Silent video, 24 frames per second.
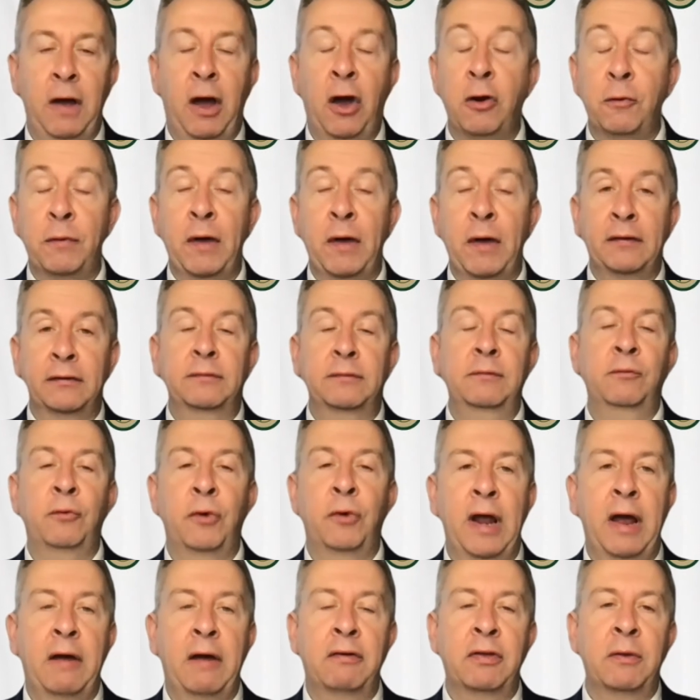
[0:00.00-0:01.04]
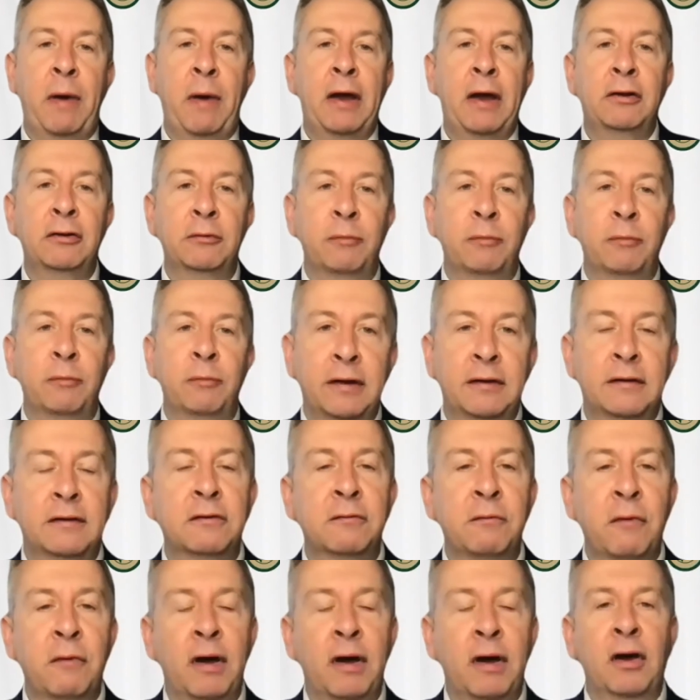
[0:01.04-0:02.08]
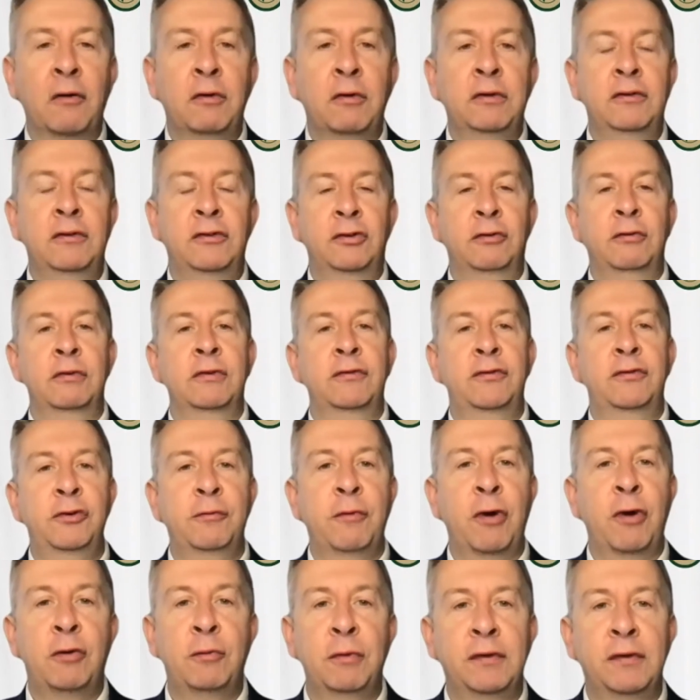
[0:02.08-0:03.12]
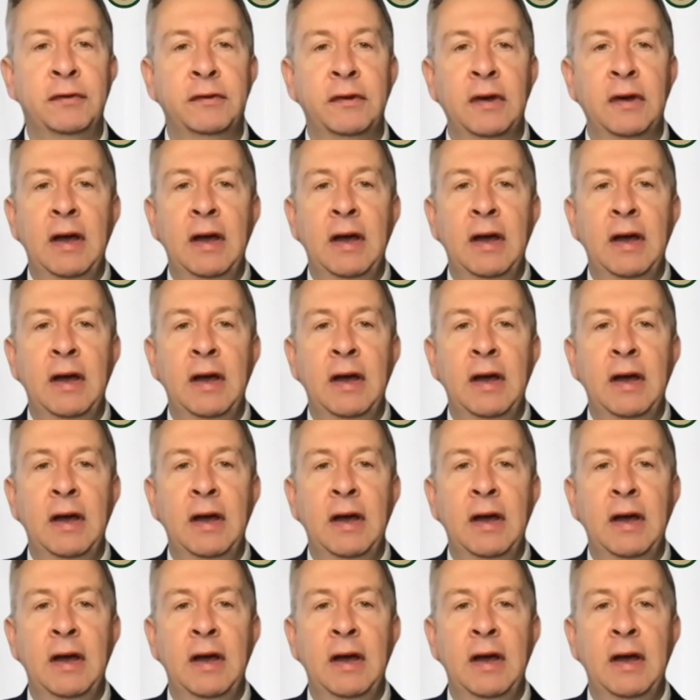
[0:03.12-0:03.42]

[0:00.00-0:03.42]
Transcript: I hope that's one area the panel might go into in a few moments.